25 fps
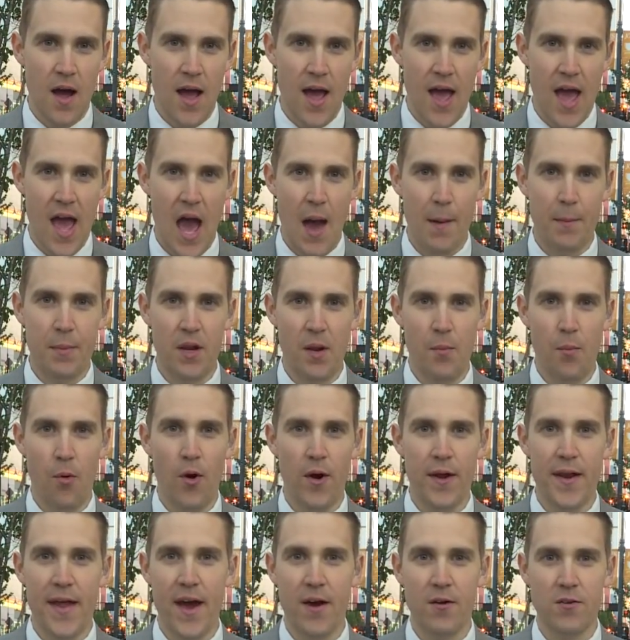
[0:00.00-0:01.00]
happy to
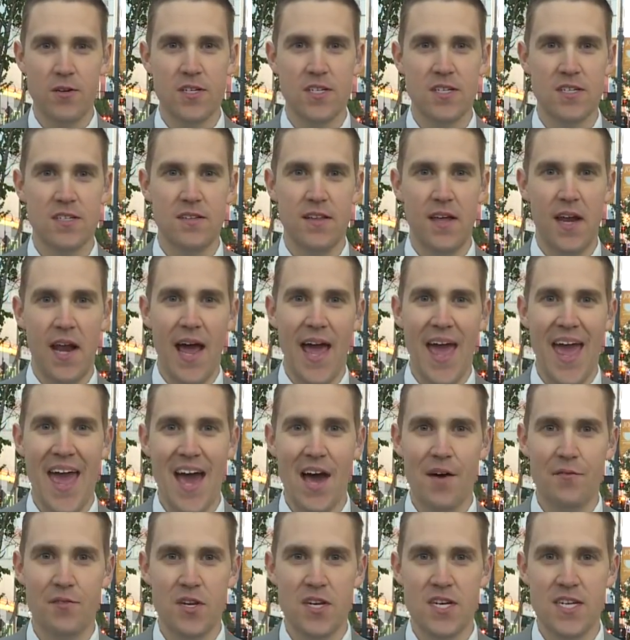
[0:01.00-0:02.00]
point out that I
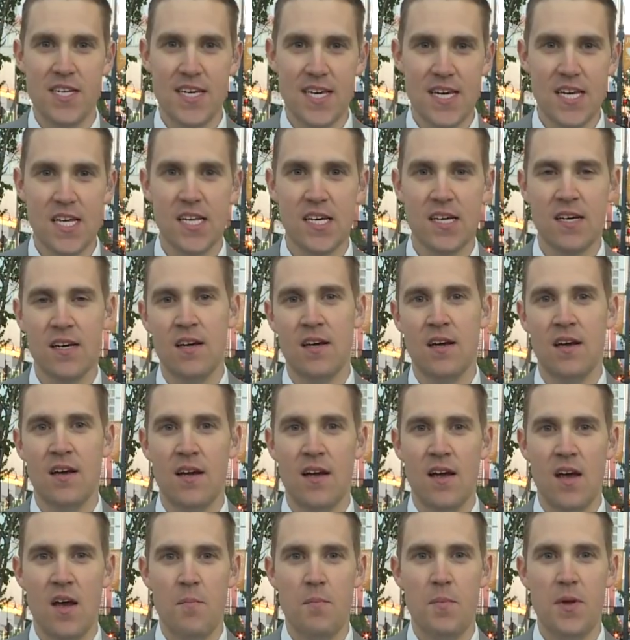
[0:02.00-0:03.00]
have indeed
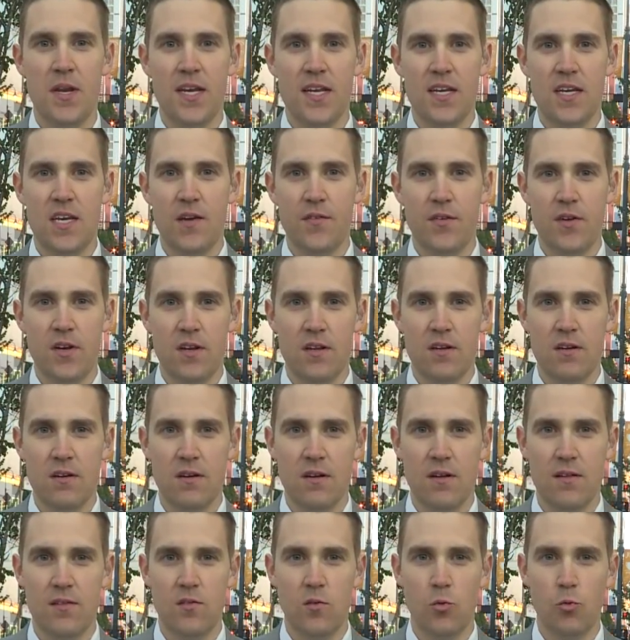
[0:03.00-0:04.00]
been given
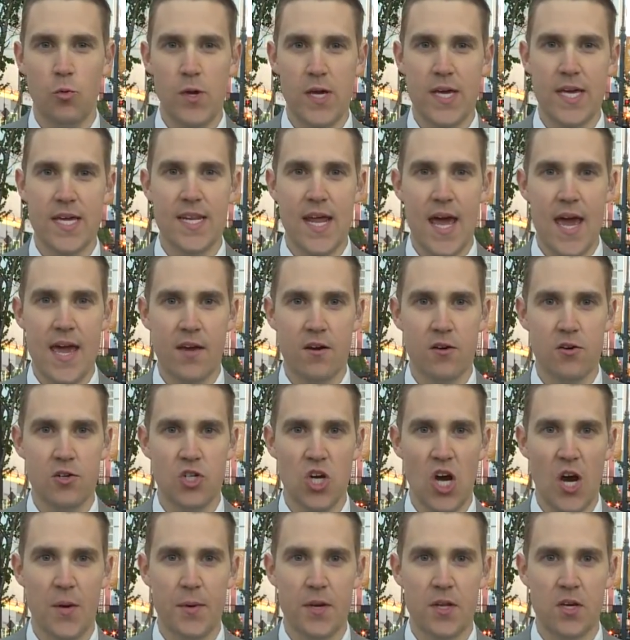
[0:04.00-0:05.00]
the weekend anchor
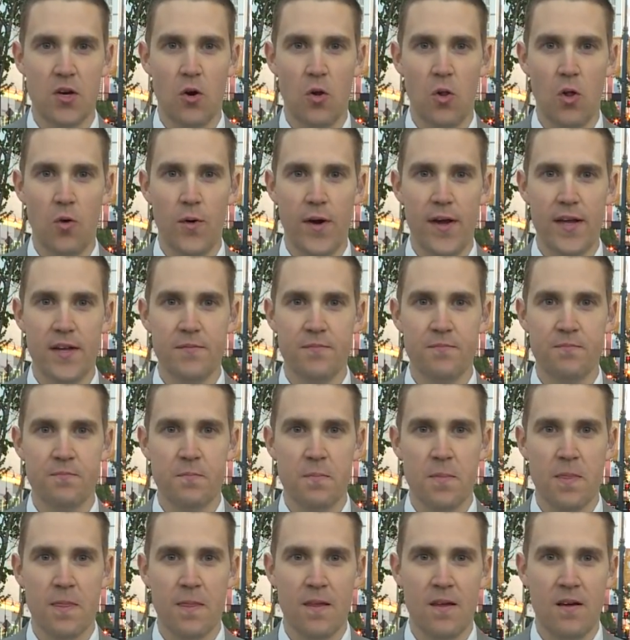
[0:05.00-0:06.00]
job at Colo 8.
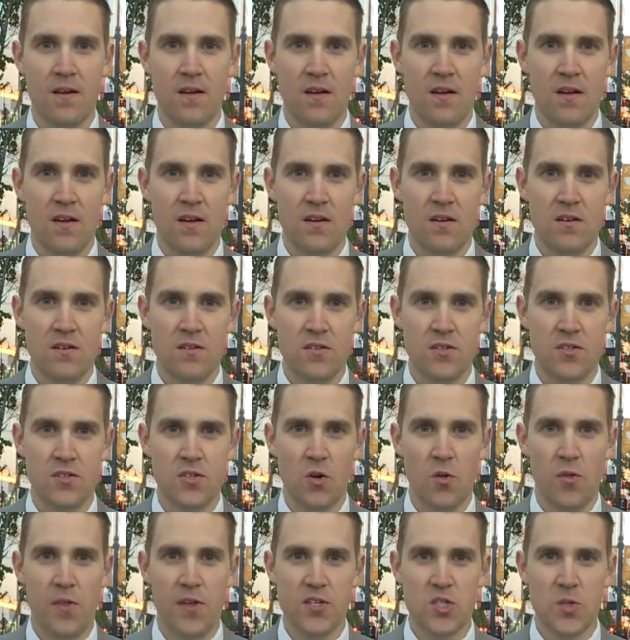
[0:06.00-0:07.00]

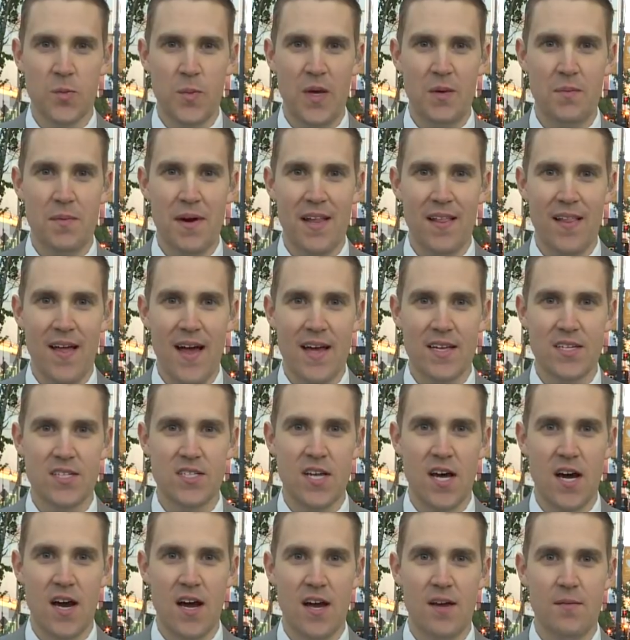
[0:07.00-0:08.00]
So this will be my last
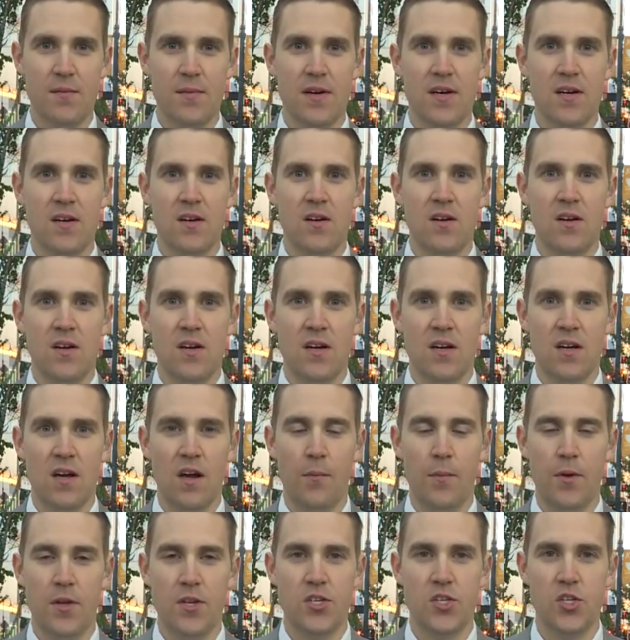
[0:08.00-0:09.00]
time
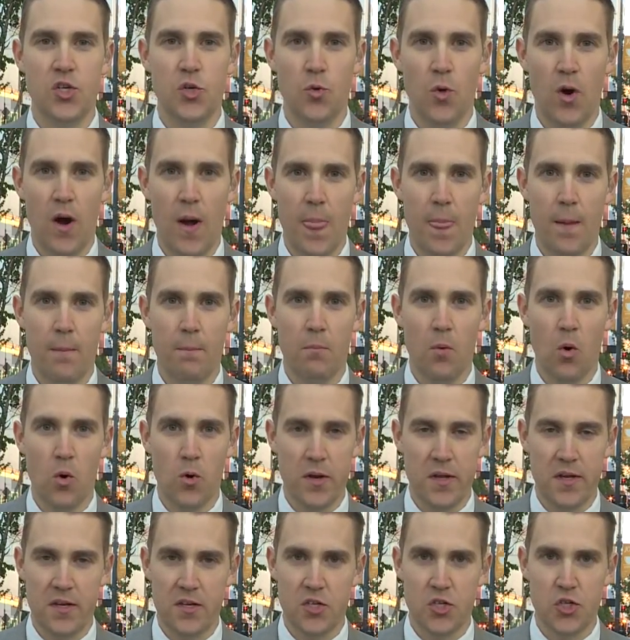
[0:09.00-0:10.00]
coming to you on the
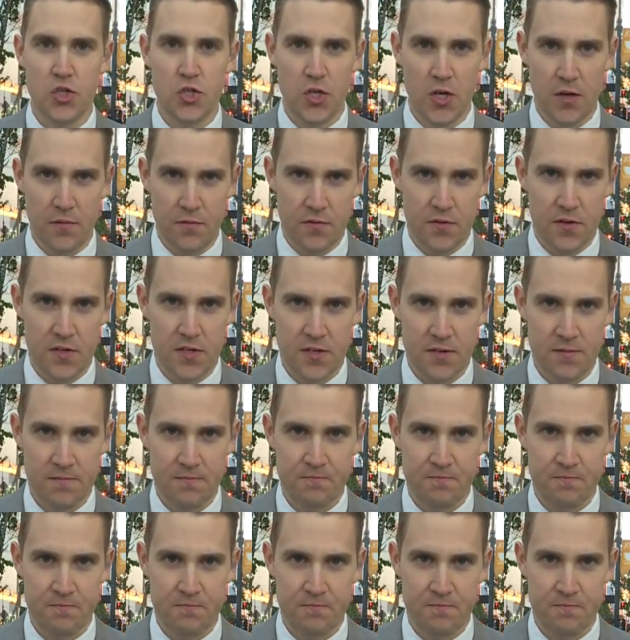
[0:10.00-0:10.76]
morning shift.